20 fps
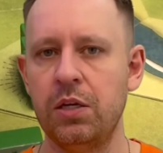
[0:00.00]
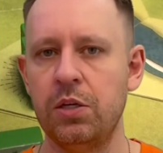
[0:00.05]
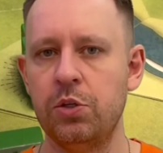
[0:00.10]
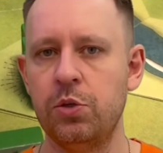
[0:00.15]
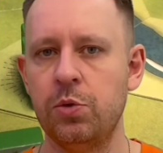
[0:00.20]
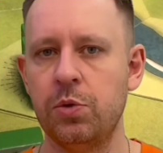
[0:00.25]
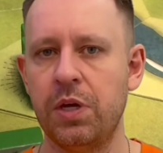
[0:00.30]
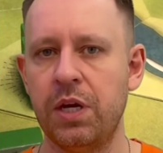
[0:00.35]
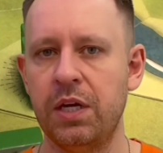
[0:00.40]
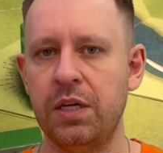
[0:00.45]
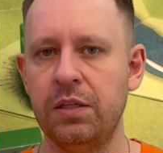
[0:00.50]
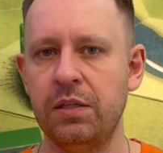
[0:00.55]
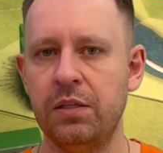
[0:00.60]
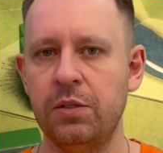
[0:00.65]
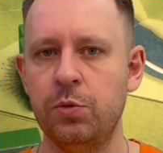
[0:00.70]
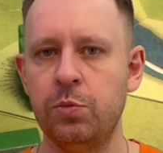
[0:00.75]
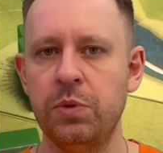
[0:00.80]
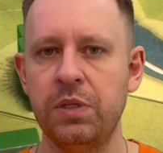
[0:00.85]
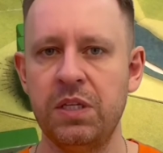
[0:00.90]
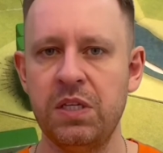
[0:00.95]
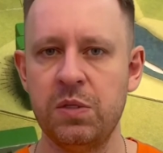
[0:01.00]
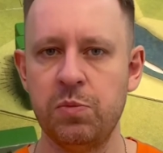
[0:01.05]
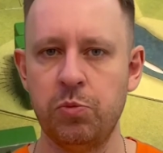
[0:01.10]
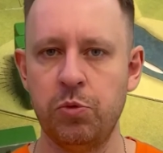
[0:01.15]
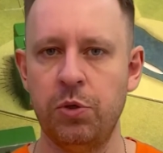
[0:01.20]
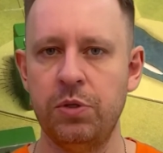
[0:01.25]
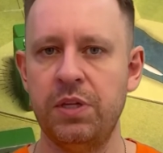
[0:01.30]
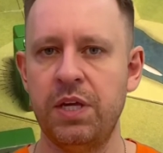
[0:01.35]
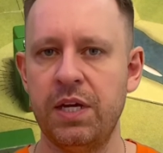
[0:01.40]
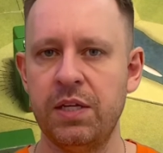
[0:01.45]
You can release
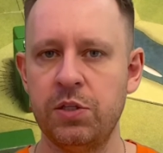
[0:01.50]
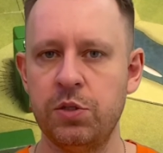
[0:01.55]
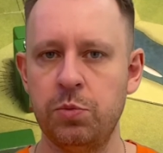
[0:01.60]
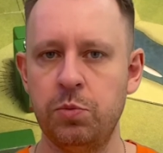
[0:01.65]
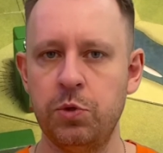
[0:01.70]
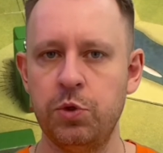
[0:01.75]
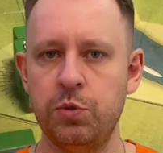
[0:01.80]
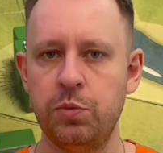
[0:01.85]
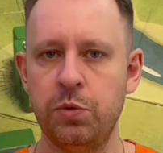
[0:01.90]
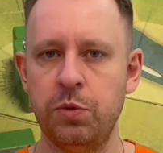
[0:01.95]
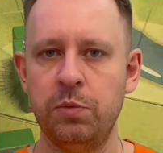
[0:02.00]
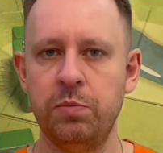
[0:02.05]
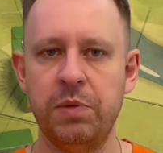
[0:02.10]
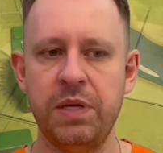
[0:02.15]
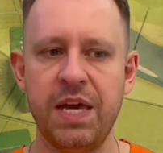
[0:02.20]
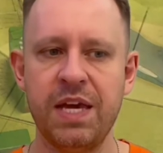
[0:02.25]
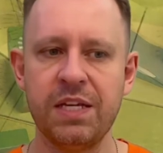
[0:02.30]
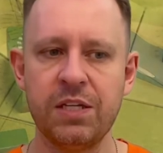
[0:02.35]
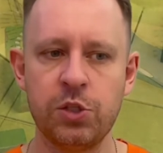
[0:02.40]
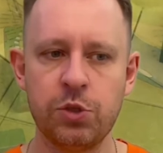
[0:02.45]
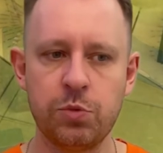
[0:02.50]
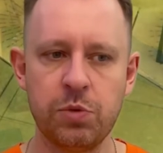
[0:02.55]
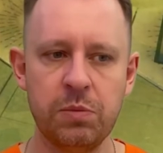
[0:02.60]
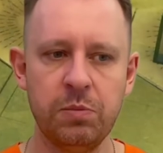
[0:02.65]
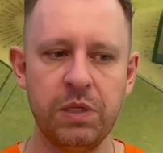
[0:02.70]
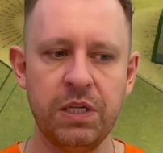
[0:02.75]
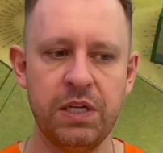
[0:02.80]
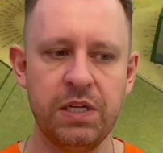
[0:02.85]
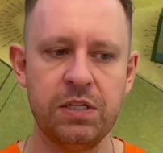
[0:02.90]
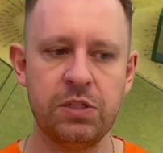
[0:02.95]
products which will be
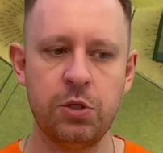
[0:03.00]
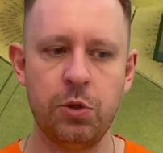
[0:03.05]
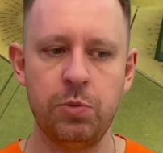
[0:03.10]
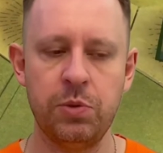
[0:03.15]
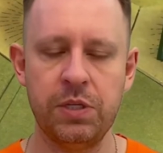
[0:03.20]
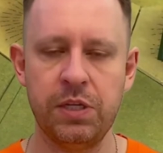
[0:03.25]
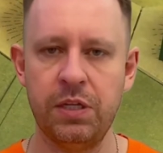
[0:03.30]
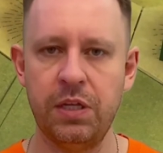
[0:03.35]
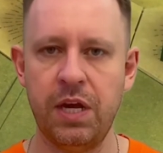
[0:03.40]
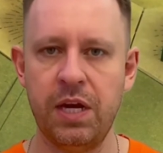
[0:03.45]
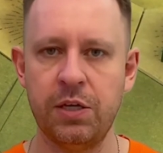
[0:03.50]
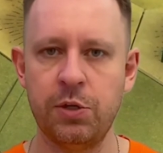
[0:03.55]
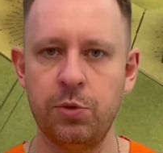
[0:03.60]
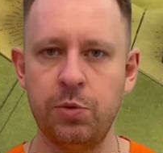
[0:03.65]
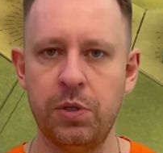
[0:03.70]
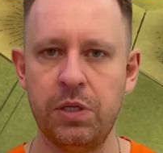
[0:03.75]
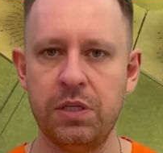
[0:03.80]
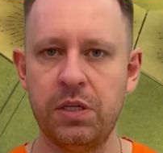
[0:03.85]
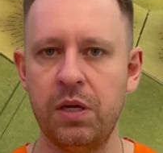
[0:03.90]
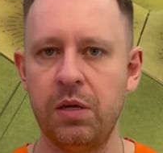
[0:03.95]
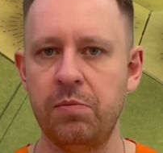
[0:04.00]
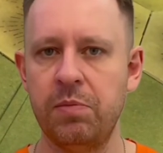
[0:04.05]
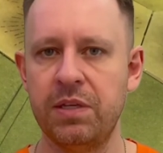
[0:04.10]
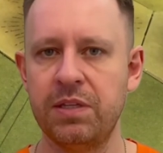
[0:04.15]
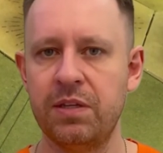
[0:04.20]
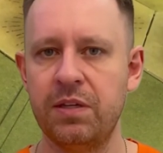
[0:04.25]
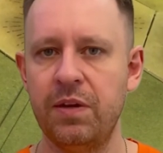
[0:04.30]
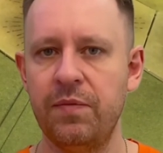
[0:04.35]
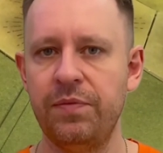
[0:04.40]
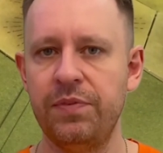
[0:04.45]
extremely historically accurate,
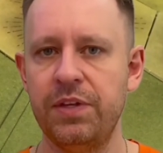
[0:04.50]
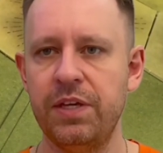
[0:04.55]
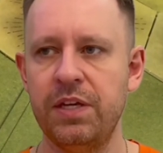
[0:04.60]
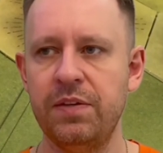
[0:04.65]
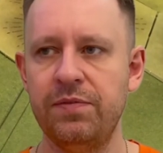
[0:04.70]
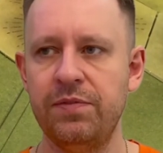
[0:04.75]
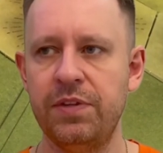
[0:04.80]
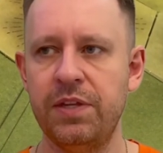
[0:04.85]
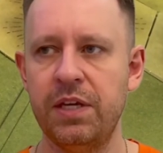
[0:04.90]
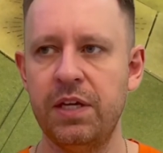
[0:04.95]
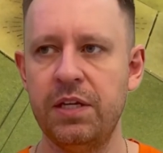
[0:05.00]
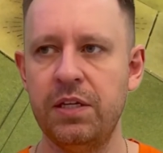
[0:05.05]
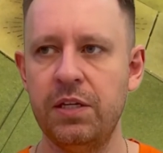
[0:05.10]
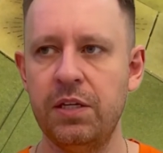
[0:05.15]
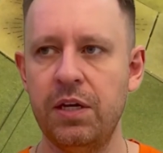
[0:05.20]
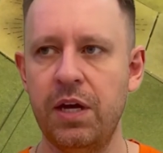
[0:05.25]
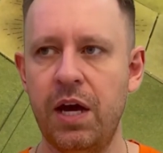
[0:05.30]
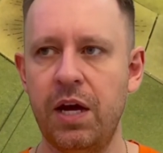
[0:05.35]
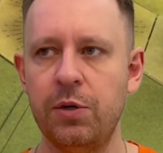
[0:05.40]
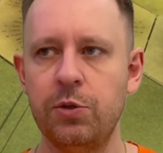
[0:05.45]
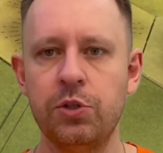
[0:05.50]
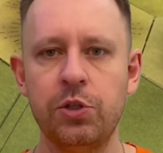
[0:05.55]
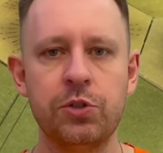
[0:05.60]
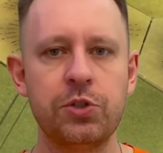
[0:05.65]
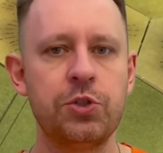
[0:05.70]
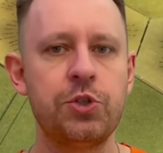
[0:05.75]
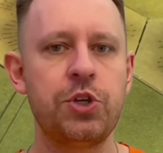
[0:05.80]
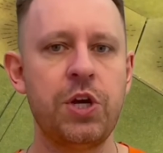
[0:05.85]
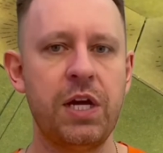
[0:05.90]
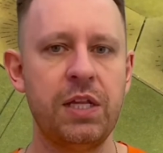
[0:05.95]
but if they are not
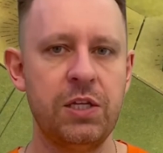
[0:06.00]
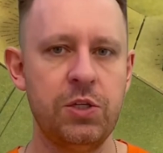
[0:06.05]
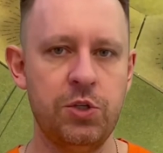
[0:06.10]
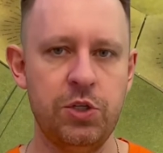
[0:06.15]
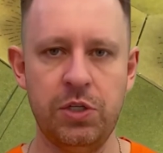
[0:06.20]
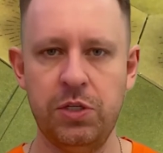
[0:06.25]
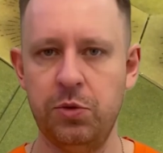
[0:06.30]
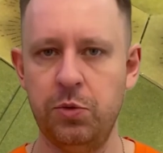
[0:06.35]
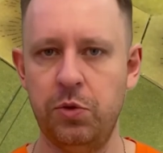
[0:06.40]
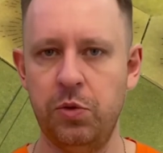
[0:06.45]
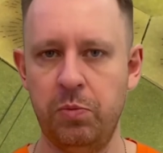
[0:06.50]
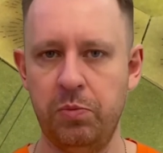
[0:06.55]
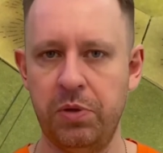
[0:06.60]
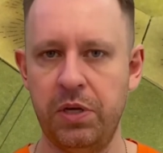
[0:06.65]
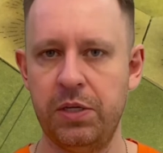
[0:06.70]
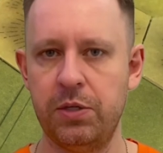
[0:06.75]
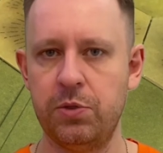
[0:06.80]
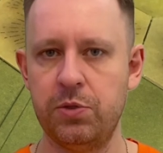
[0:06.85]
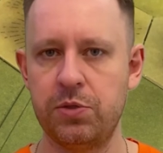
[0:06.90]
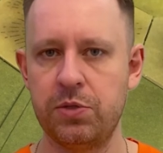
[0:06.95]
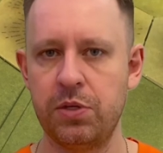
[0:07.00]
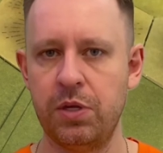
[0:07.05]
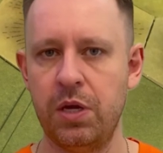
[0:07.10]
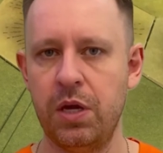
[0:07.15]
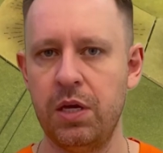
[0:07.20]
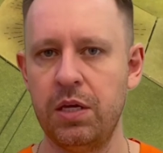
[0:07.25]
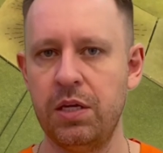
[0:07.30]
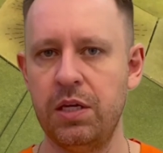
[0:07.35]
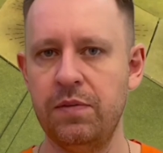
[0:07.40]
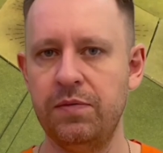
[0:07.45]
challenging to the players,
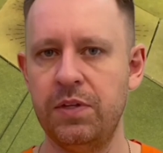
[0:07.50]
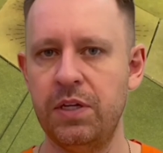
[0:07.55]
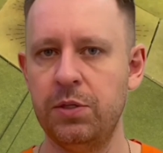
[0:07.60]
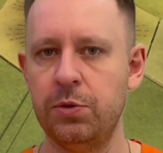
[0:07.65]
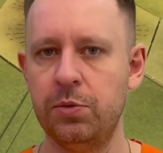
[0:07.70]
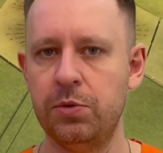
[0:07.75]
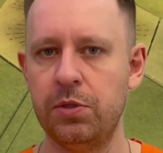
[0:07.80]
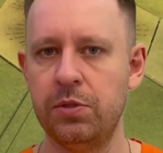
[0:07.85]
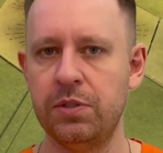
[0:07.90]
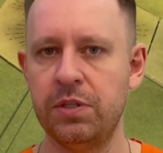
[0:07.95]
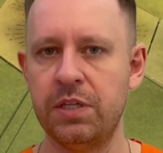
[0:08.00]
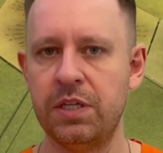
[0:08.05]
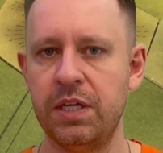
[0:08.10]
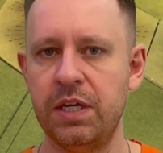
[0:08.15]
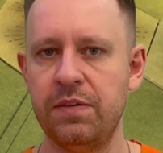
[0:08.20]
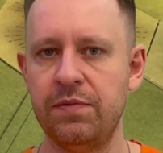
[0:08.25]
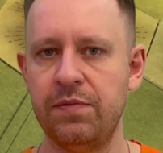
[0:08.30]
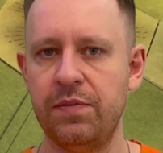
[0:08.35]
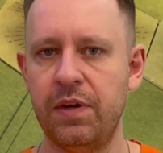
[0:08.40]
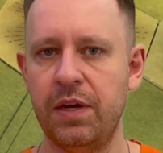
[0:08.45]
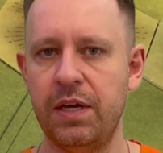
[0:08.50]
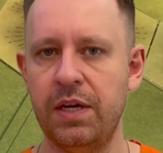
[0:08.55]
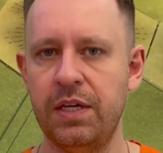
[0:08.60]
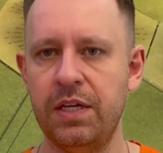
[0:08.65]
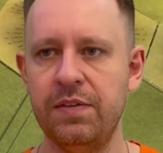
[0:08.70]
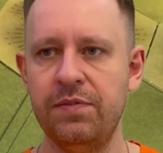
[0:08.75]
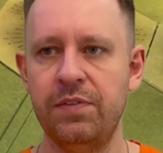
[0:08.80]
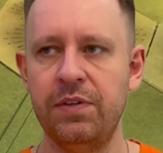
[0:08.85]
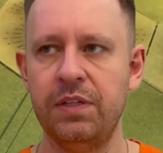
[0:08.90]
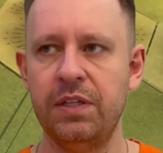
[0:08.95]
if they do not give
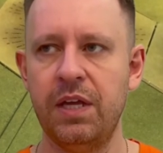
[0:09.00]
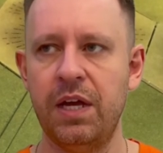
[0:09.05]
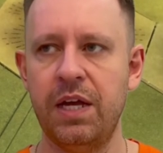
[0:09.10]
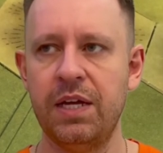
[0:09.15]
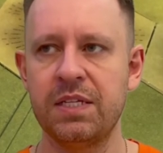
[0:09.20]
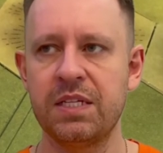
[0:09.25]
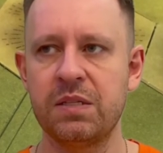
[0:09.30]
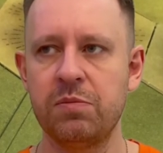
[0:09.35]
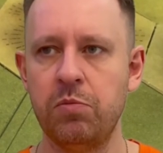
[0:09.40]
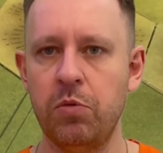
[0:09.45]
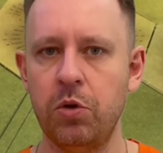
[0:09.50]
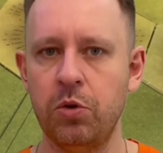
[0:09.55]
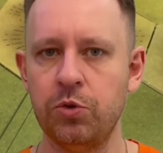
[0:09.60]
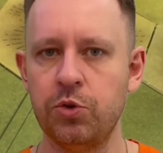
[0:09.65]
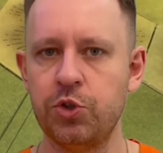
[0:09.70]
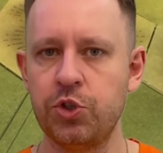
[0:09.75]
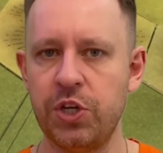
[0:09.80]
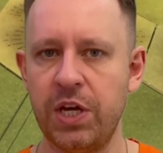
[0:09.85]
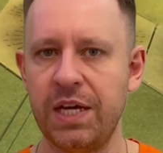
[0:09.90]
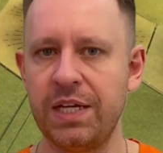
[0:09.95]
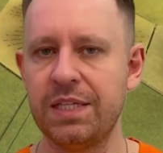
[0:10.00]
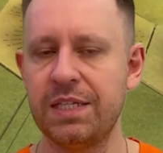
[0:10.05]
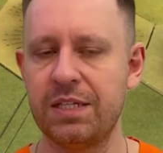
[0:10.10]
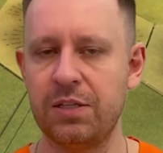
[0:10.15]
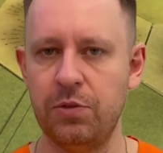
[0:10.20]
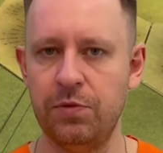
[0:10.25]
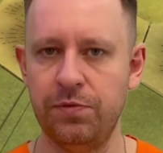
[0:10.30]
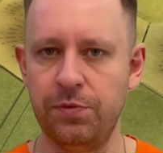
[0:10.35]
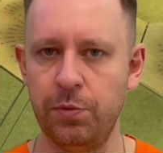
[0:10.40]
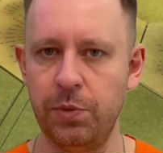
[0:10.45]
even a small chance
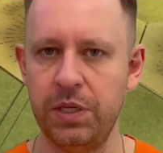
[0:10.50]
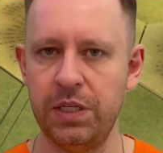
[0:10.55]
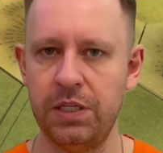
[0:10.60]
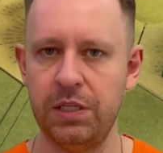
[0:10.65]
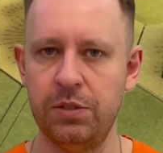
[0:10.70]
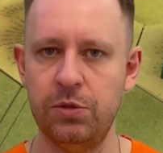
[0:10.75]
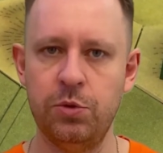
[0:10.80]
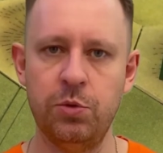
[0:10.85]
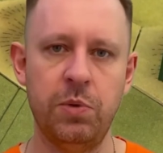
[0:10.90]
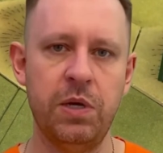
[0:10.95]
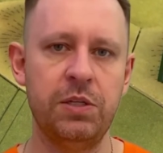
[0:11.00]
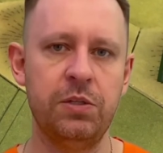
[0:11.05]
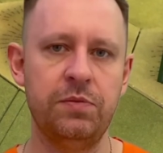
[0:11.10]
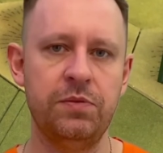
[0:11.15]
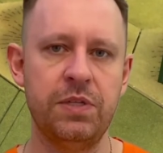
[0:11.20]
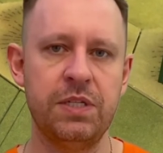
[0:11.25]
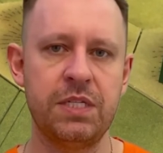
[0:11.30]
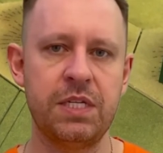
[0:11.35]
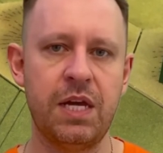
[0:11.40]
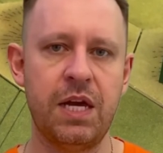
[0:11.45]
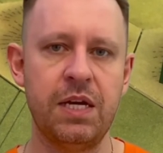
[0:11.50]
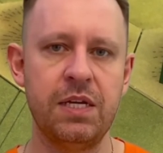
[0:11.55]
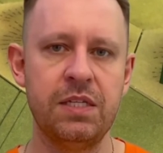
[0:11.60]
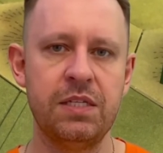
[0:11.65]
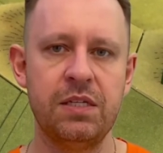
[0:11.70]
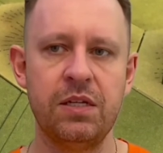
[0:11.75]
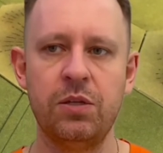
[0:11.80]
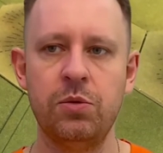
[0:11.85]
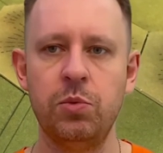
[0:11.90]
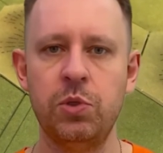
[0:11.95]
of winning to one of the
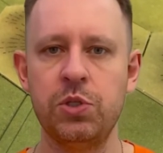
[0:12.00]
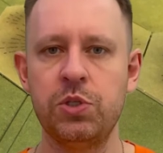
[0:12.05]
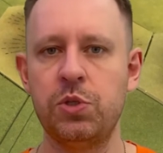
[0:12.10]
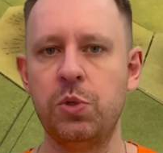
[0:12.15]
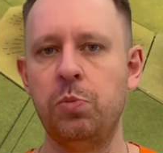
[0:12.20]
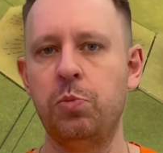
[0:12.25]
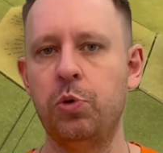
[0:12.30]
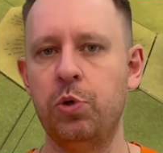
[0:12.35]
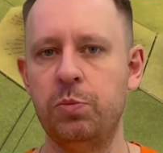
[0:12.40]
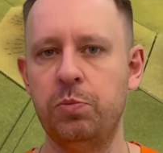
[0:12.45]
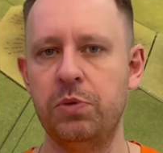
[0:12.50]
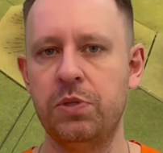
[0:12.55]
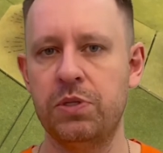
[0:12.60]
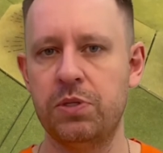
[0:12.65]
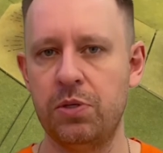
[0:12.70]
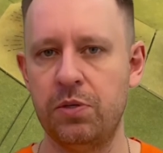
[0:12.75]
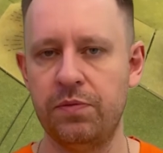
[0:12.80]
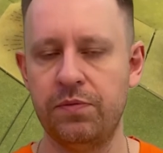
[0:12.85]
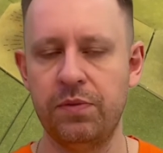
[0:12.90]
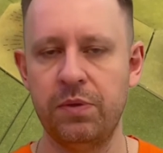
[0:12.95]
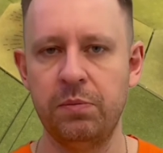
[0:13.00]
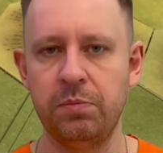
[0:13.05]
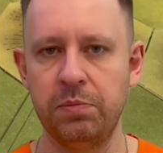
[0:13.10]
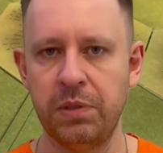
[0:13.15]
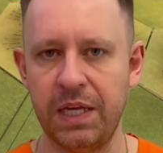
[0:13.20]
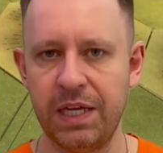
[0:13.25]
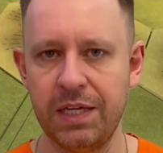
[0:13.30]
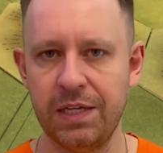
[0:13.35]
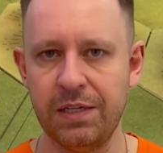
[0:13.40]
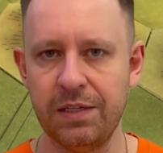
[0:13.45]
sides, what's the purpose of
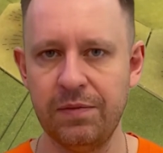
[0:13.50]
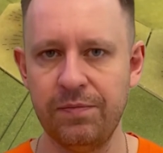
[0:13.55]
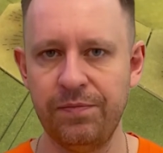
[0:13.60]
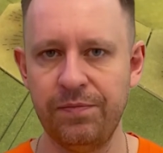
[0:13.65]
playing?